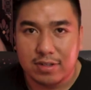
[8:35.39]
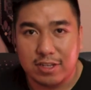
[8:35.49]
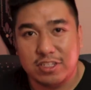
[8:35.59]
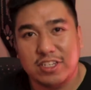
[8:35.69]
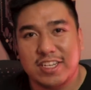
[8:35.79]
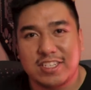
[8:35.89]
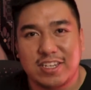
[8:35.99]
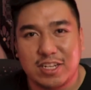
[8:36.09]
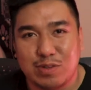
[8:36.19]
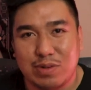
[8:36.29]
I'll see you guys
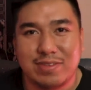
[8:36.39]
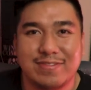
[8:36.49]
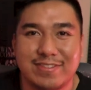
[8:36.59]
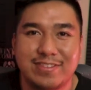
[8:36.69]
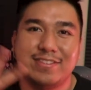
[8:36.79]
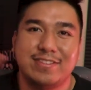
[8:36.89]
in the next one.